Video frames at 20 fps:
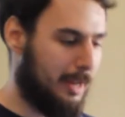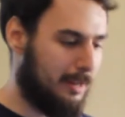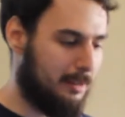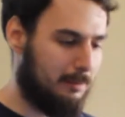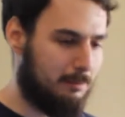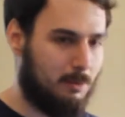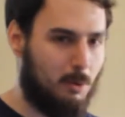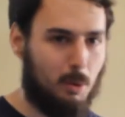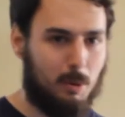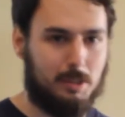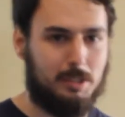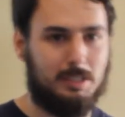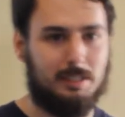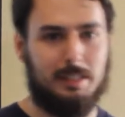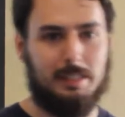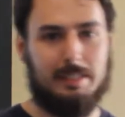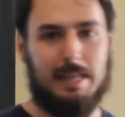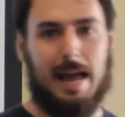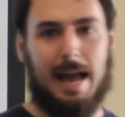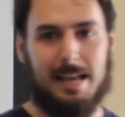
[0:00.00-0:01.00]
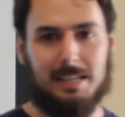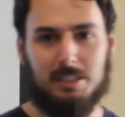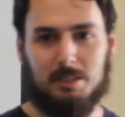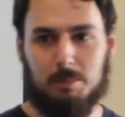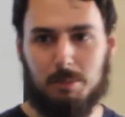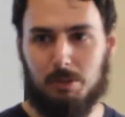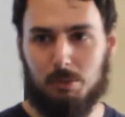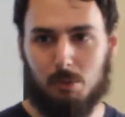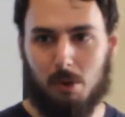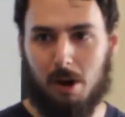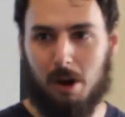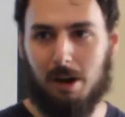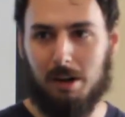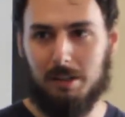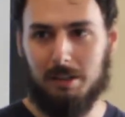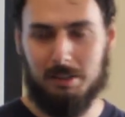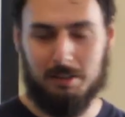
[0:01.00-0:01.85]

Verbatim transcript: And of course, this has to be wrong.